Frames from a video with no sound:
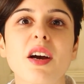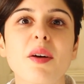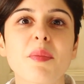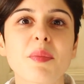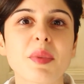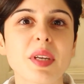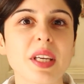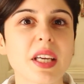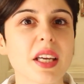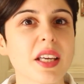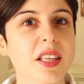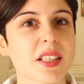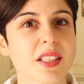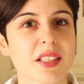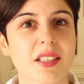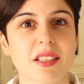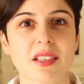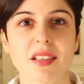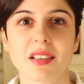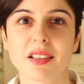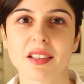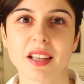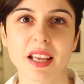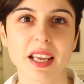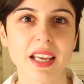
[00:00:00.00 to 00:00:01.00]

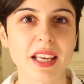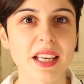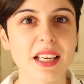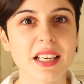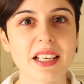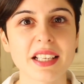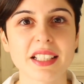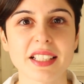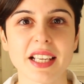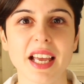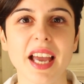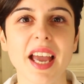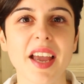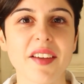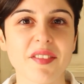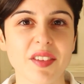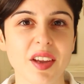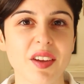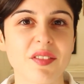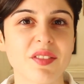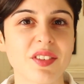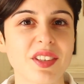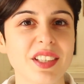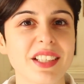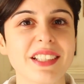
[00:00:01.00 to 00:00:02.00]
yummiest things I have
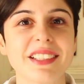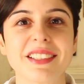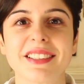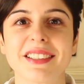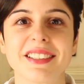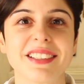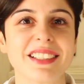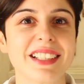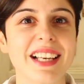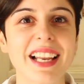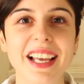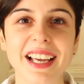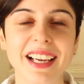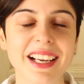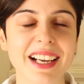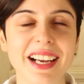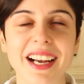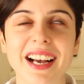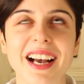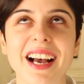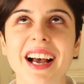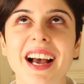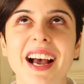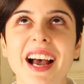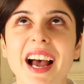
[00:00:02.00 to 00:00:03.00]
ever eaten like
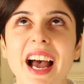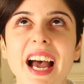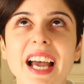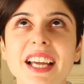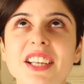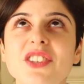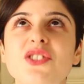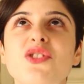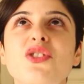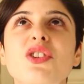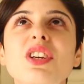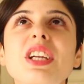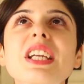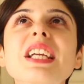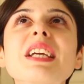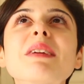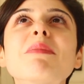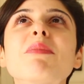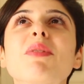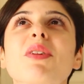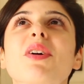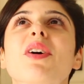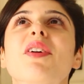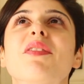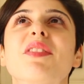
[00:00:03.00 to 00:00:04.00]
I
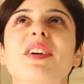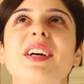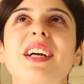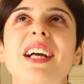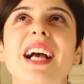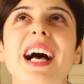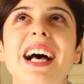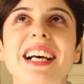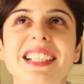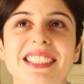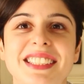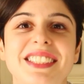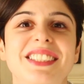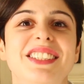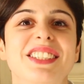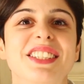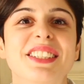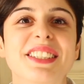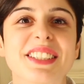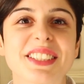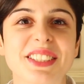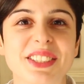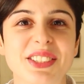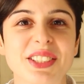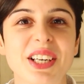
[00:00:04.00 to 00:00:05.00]
dream of a
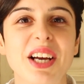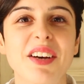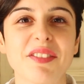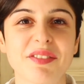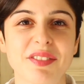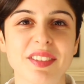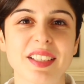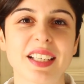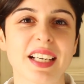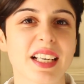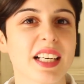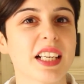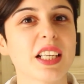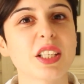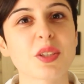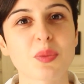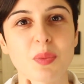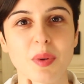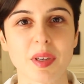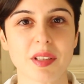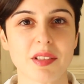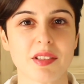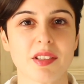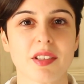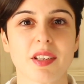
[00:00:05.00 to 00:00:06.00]
custard cruffin at least
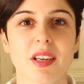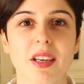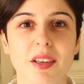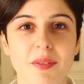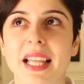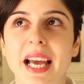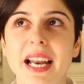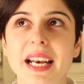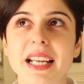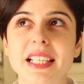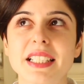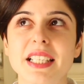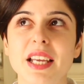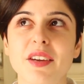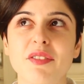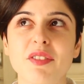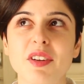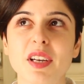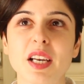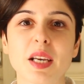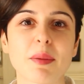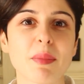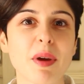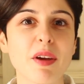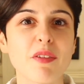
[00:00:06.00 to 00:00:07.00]
once a day. That is
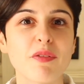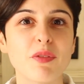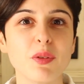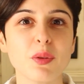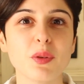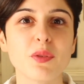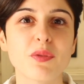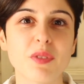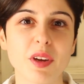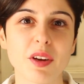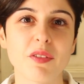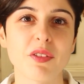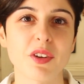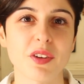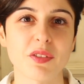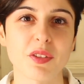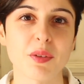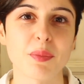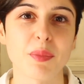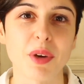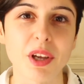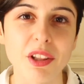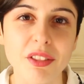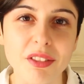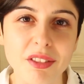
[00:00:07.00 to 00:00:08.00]
definitely my food favorite of the
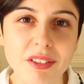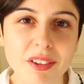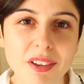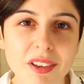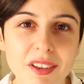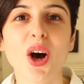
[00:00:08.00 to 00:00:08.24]
month.